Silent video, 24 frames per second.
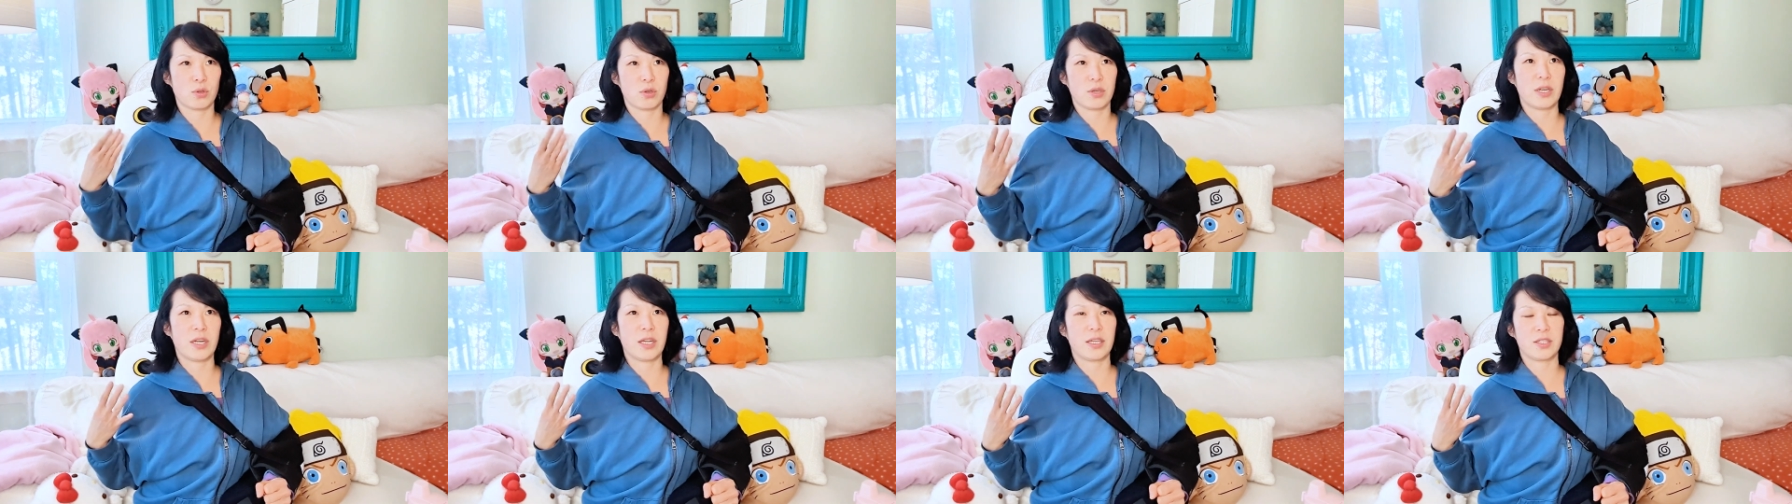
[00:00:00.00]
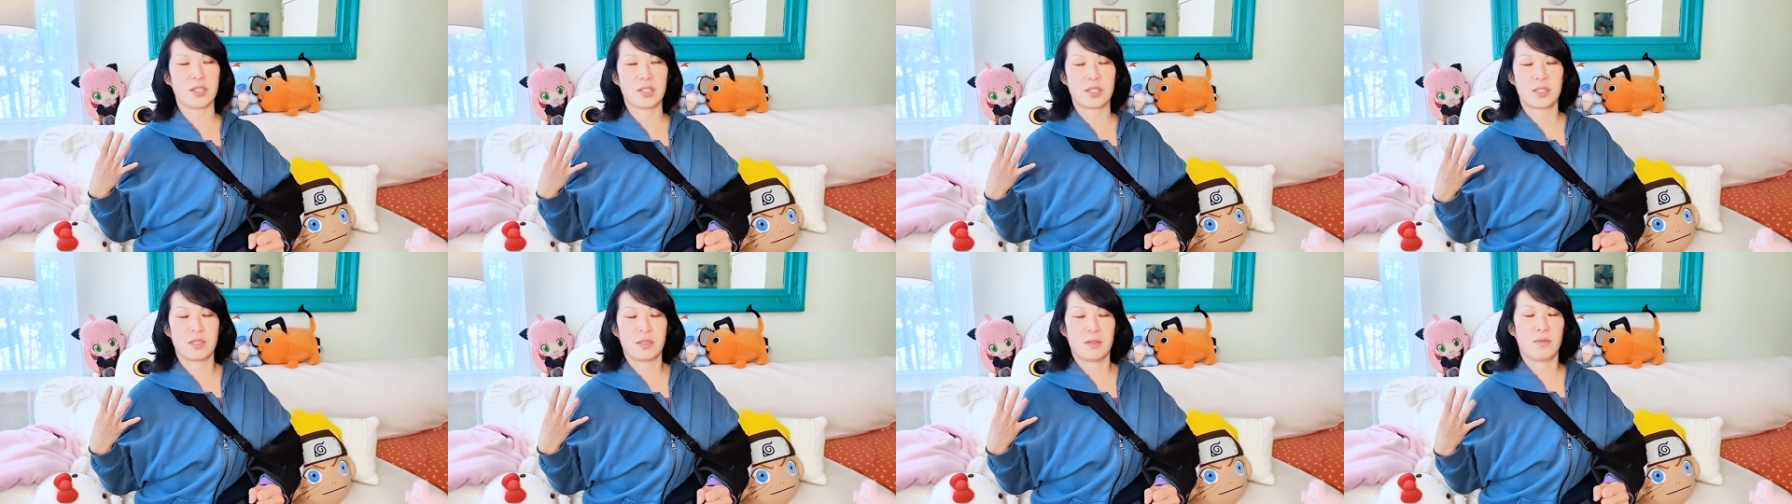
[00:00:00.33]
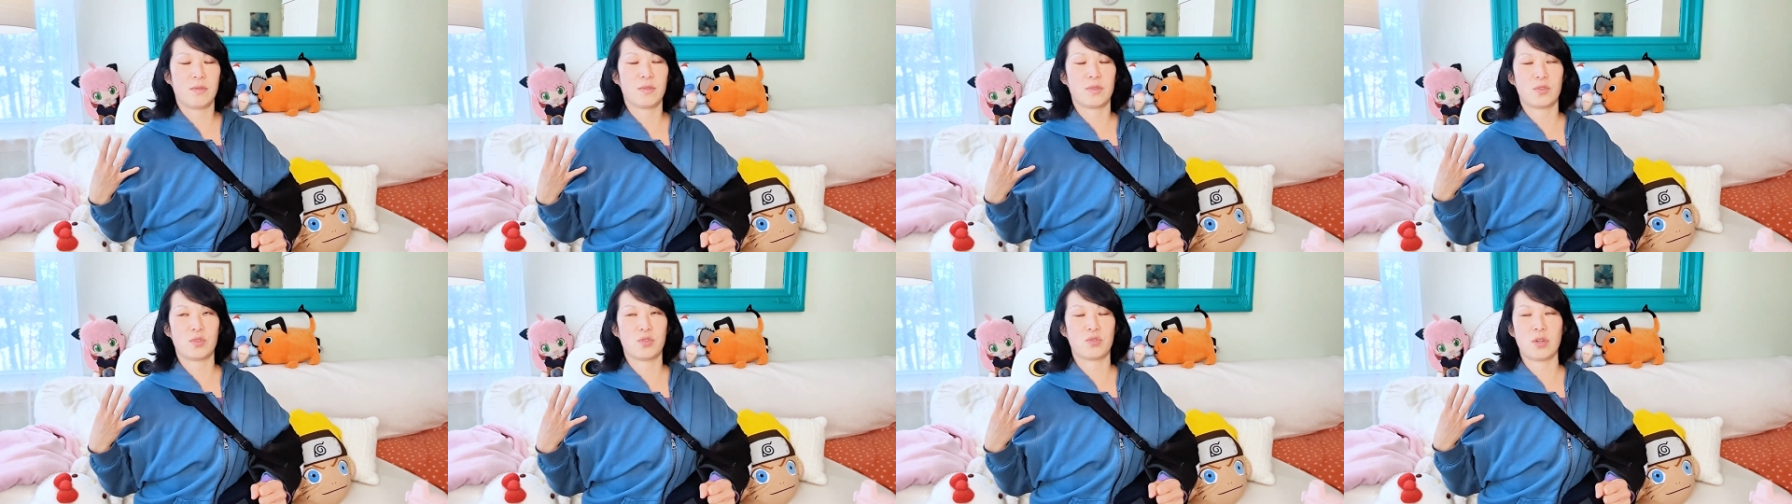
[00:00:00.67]
and I
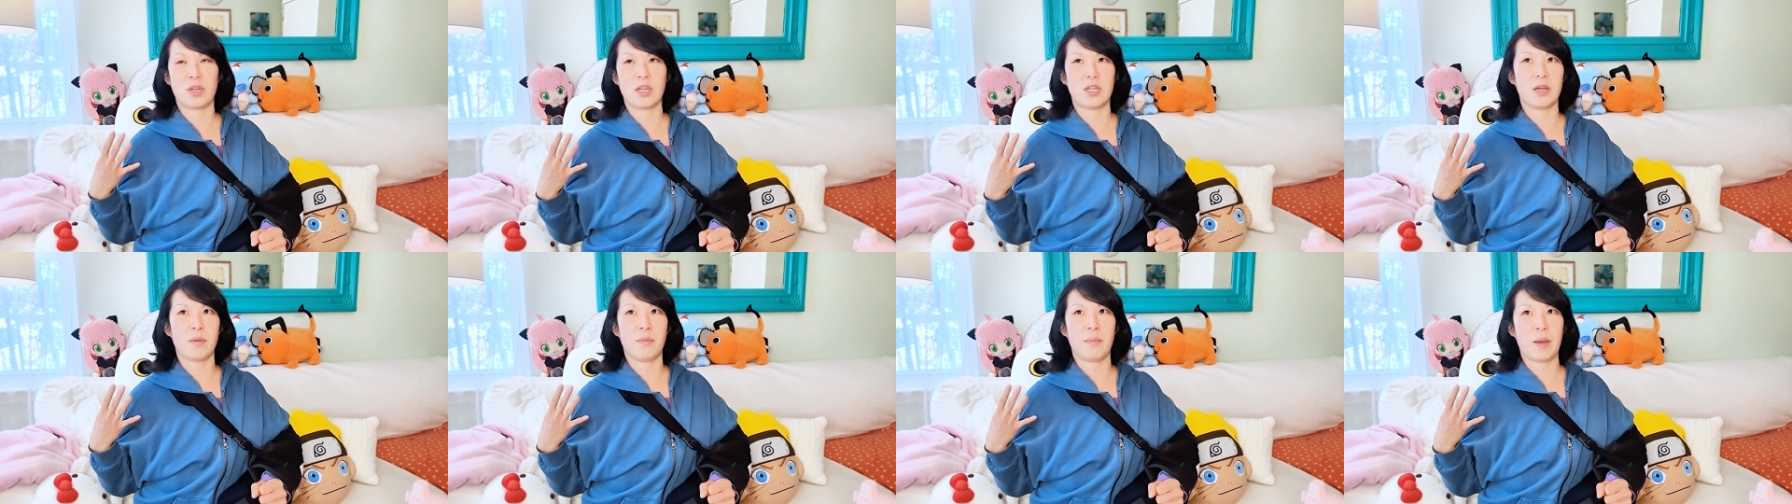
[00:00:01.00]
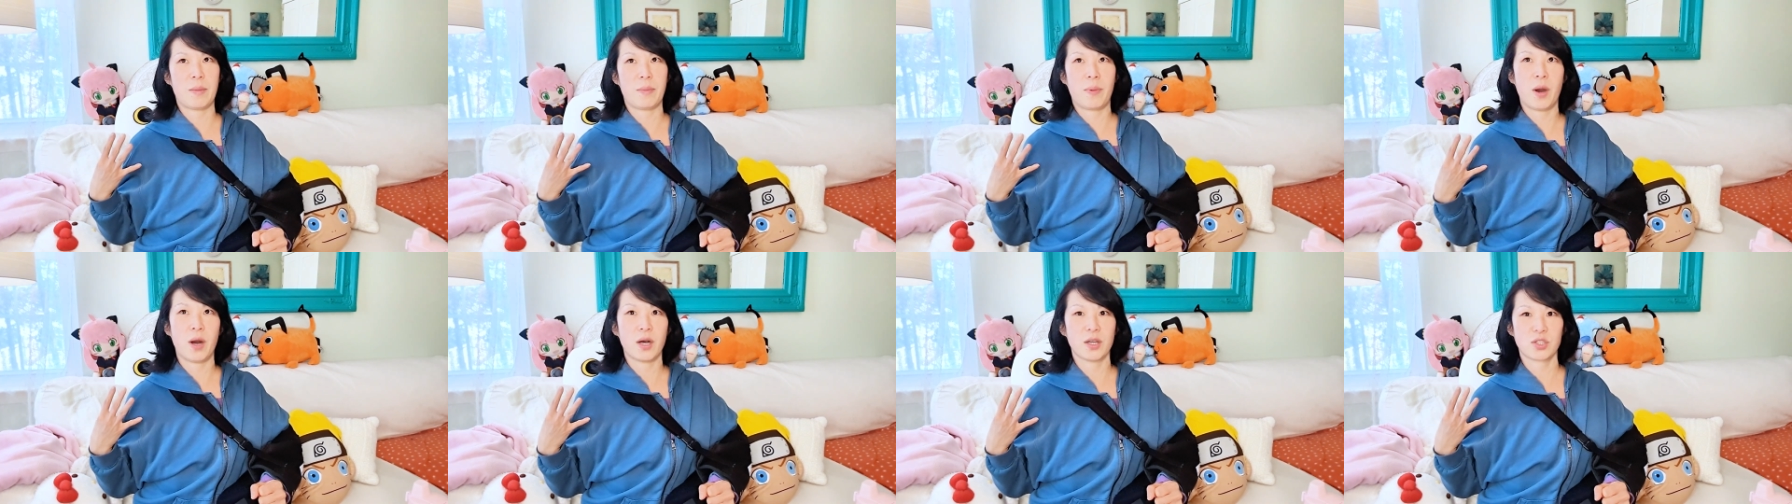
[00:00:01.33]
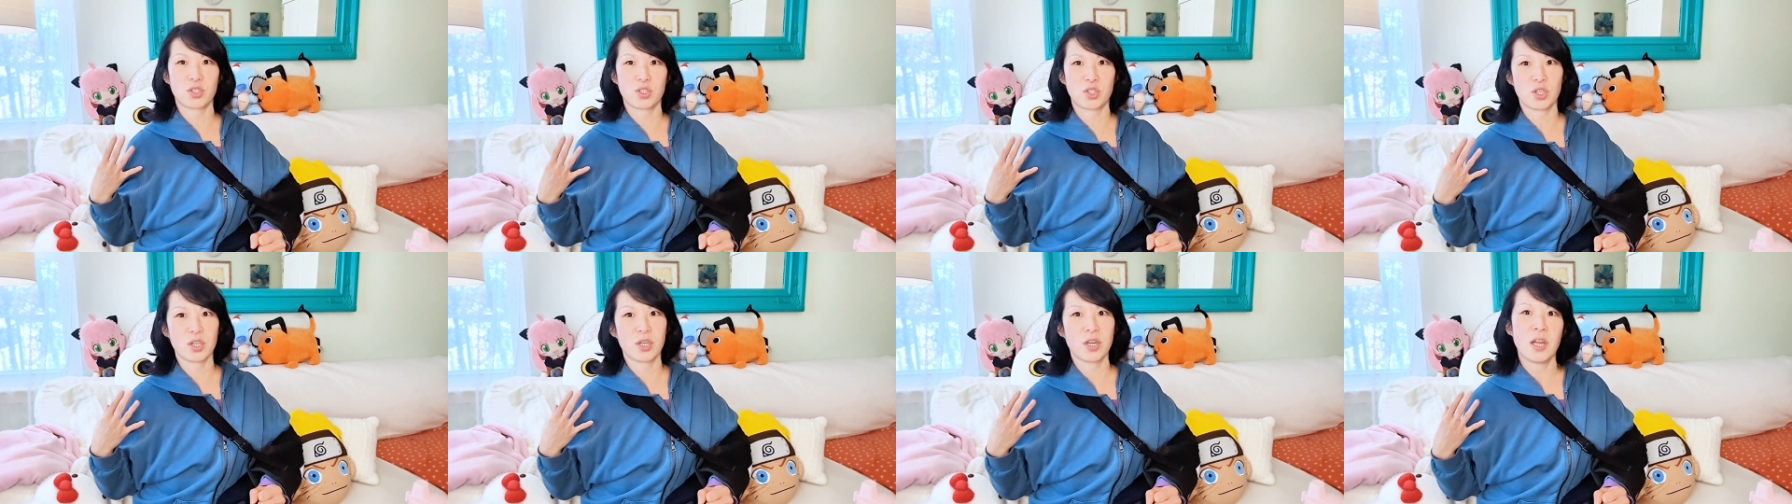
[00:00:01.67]
straighten up my
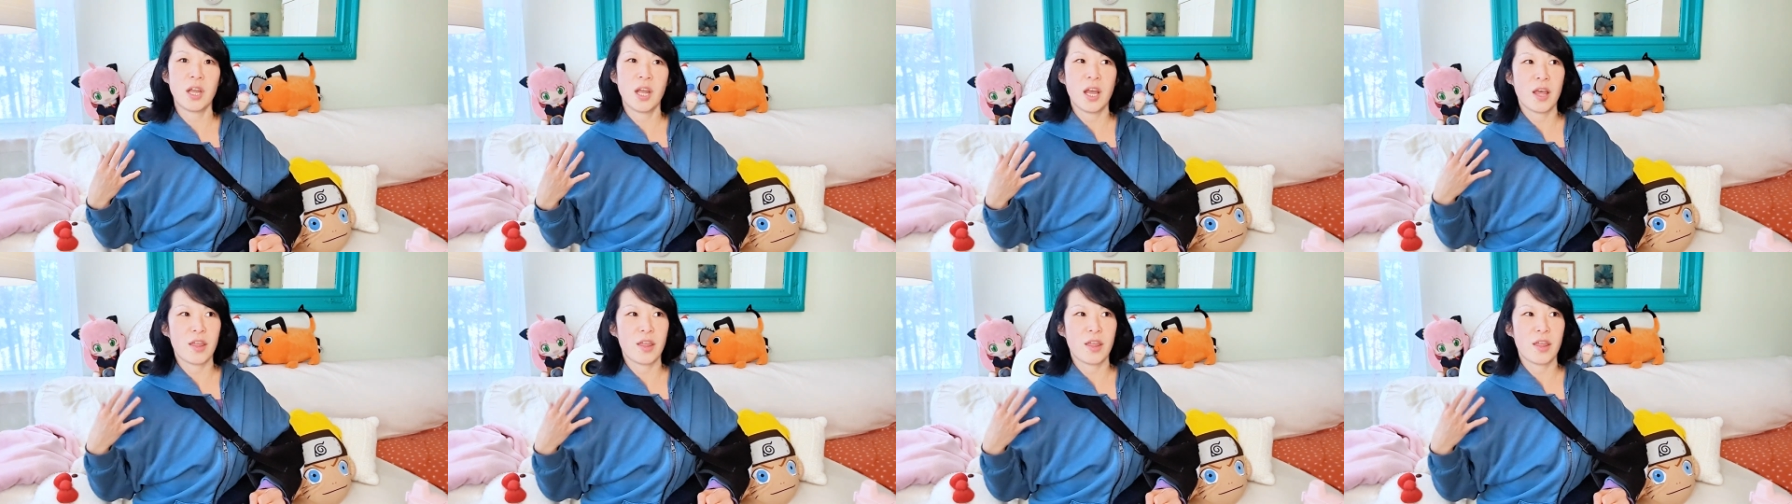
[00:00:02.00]
posture,